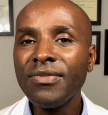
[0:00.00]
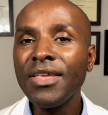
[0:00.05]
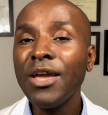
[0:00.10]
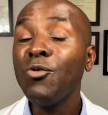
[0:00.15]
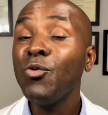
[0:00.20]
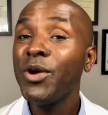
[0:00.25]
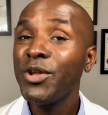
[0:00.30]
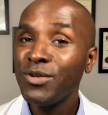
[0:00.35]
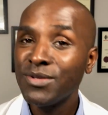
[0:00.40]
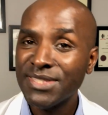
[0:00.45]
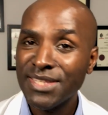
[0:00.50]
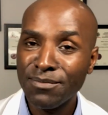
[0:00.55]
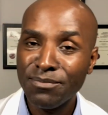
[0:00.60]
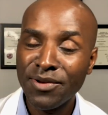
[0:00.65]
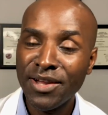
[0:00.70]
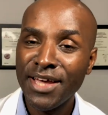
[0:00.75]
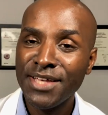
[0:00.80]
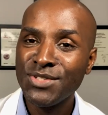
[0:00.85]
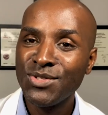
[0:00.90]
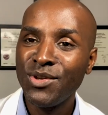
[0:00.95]
were you
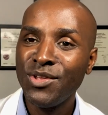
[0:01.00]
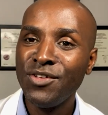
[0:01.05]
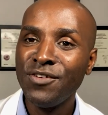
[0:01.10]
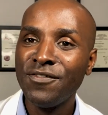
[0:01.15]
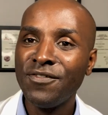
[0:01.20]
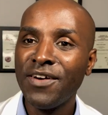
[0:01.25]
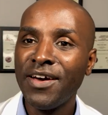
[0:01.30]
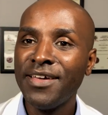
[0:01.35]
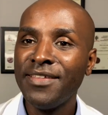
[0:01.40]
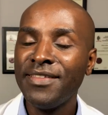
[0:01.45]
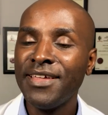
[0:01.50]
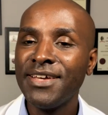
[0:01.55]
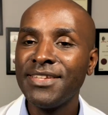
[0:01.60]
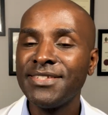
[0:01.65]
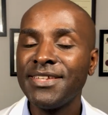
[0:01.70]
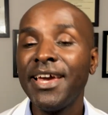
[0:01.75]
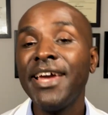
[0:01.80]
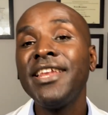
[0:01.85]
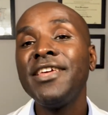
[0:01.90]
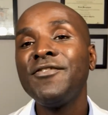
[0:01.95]
surprised when you found that?
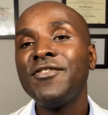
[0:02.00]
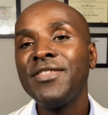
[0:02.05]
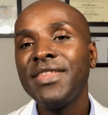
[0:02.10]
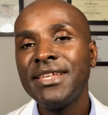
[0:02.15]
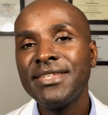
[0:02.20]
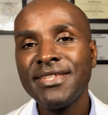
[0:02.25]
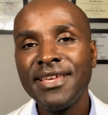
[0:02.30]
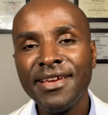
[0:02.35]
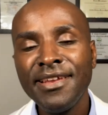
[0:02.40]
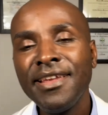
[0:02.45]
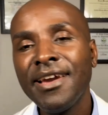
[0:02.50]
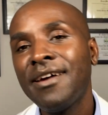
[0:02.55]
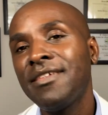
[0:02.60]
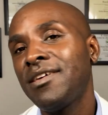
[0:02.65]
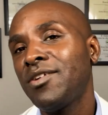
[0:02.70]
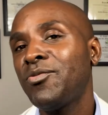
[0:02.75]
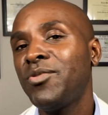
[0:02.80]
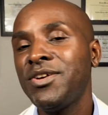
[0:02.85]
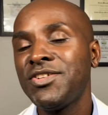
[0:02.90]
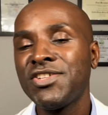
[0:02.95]
And if there's any other
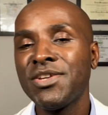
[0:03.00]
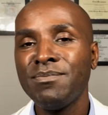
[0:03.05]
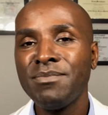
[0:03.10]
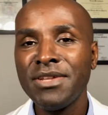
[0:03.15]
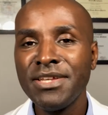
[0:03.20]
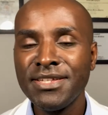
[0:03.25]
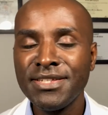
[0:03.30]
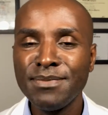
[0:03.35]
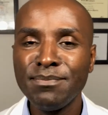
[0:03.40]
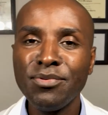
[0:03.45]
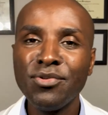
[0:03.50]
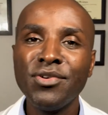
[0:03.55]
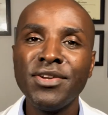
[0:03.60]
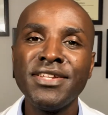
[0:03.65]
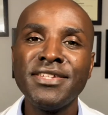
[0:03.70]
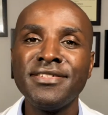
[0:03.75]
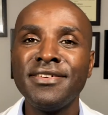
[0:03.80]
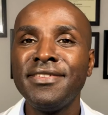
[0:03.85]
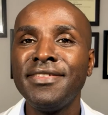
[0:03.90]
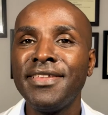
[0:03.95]
question, please put
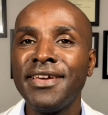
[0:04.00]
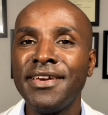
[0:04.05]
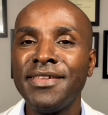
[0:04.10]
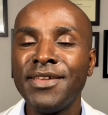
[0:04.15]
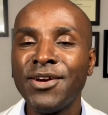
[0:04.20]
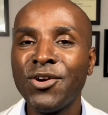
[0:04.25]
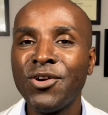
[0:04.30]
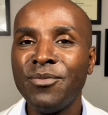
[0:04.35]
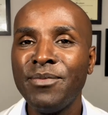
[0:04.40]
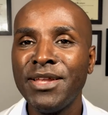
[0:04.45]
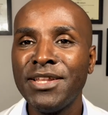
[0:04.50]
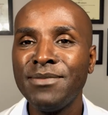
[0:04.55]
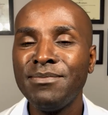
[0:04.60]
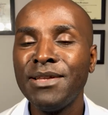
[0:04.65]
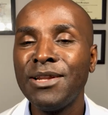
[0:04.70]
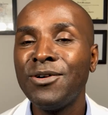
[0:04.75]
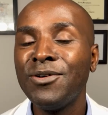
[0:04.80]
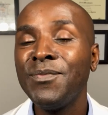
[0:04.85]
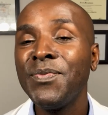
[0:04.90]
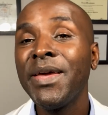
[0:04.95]
it in the comment
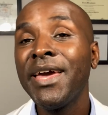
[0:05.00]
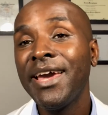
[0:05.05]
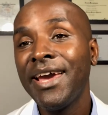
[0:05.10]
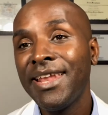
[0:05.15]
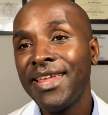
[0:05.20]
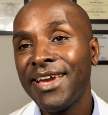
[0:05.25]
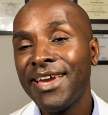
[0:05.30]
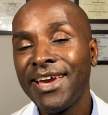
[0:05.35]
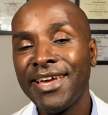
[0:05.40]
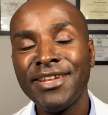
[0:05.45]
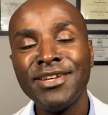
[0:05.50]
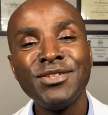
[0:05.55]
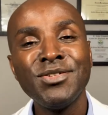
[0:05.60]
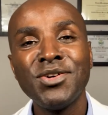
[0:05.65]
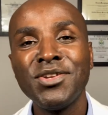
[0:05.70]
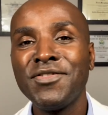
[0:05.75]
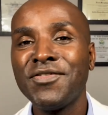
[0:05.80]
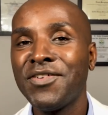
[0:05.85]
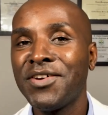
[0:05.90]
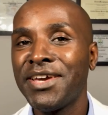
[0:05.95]
below. And again,
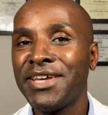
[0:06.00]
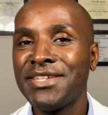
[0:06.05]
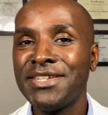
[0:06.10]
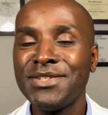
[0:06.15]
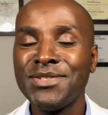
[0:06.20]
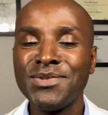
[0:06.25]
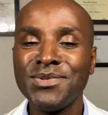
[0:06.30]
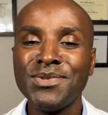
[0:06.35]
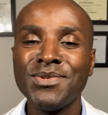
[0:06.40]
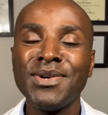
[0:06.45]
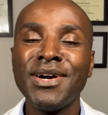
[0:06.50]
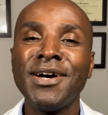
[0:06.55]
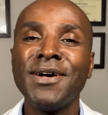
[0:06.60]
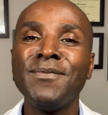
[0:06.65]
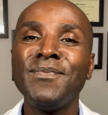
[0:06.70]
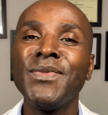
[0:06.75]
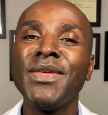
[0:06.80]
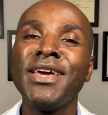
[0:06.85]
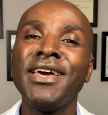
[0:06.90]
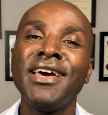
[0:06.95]
don't forget to
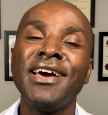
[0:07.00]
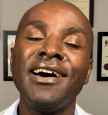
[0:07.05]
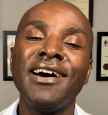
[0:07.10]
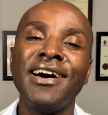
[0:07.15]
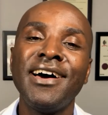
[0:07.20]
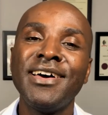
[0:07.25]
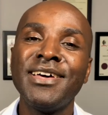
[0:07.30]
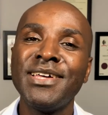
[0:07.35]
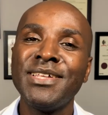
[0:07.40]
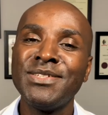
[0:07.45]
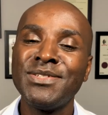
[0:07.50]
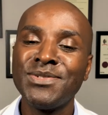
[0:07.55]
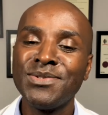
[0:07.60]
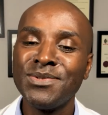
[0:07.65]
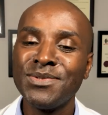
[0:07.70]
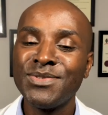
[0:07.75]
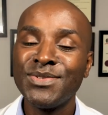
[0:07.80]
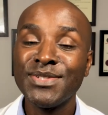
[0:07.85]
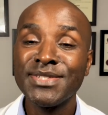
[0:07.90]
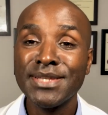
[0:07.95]

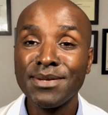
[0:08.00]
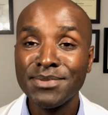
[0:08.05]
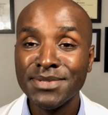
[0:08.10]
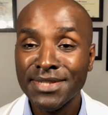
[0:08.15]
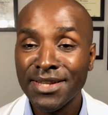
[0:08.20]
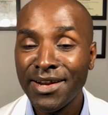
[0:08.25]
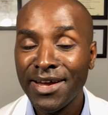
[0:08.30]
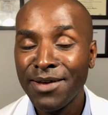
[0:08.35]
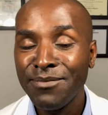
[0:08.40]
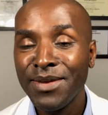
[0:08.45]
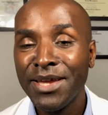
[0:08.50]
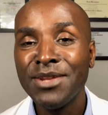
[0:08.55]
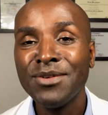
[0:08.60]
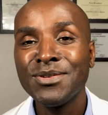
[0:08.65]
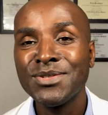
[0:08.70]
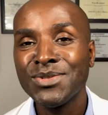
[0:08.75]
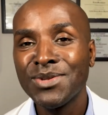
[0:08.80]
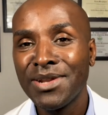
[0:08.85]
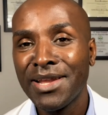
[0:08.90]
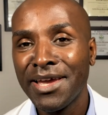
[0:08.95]
subscribe and
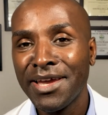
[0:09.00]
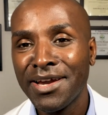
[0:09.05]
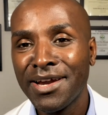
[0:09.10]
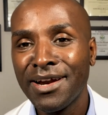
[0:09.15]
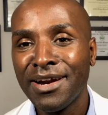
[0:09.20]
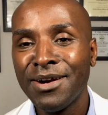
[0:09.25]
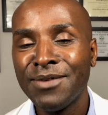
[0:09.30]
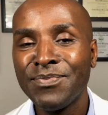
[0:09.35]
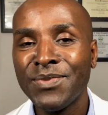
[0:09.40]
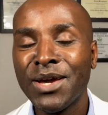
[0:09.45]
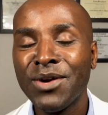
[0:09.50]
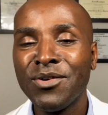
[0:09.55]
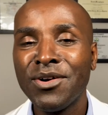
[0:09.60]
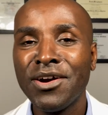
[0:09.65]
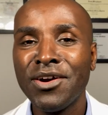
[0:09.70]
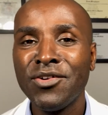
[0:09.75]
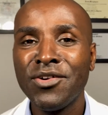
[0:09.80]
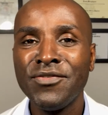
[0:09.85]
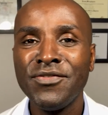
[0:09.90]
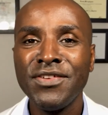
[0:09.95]
also like
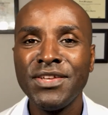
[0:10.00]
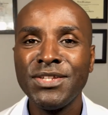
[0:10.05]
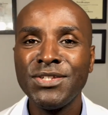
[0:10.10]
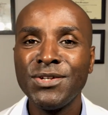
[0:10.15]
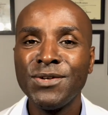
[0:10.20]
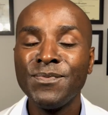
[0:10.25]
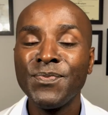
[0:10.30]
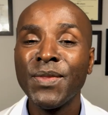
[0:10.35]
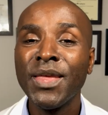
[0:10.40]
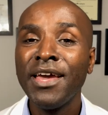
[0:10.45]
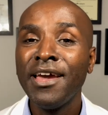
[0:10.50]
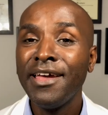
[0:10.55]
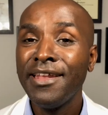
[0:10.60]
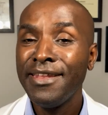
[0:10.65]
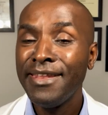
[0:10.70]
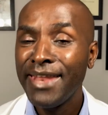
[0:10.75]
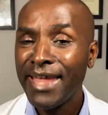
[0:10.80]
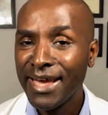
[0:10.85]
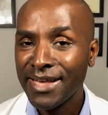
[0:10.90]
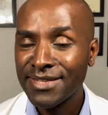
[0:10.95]
our video.
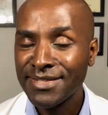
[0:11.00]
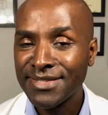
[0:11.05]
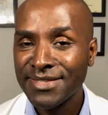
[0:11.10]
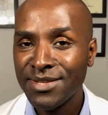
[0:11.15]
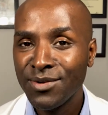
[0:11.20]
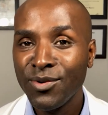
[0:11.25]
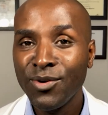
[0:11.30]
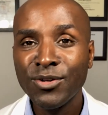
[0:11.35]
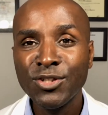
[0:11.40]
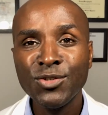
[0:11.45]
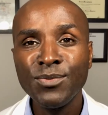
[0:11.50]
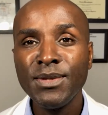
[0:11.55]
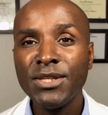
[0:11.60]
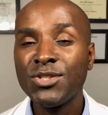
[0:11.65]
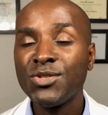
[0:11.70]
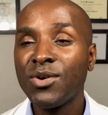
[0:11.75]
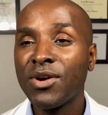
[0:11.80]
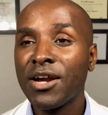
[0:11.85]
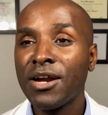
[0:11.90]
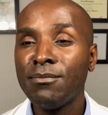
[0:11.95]
Next, we're going to be
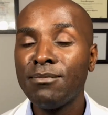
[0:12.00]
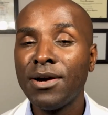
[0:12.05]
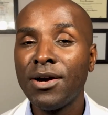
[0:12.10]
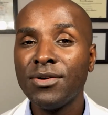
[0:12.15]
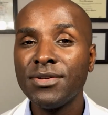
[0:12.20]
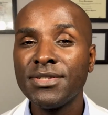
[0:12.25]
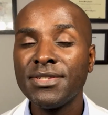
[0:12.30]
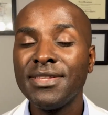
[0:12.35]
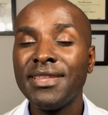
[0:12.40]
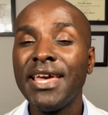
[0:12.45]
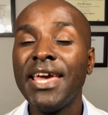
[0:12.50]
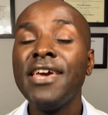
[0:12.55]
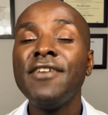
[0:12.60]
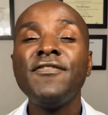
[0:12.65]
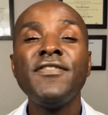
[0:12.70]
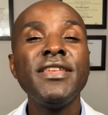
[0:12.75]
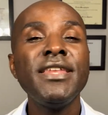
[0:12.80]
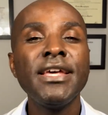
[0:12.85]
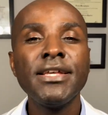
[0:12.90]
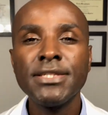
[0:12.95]
talking about the
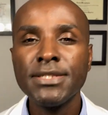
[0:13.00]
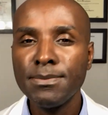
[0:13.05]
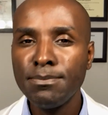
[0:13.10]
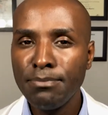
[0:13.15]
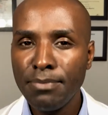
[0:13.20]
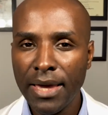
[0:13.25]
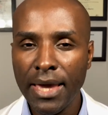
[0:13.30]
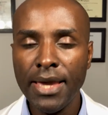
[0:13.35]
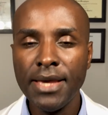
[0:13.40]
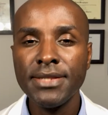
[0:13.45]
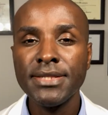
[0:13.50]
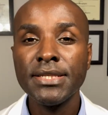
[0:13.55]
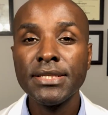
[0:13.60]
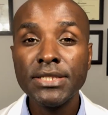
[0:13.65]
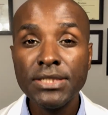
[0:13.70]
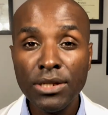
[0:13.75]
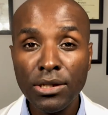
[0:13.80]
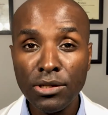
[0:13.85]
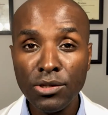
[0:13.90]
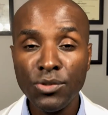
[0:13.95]
evidence-based
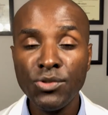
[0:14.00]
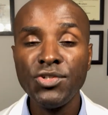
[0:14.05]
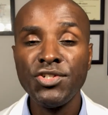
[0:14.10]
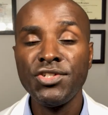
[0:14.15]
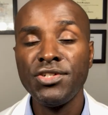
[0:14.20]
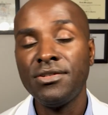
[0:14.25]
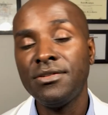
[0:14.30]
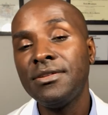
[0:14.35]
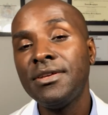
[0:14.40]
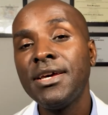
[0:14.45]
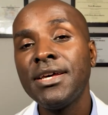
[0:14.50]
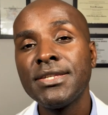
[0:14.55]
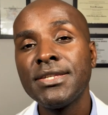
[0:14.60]
solution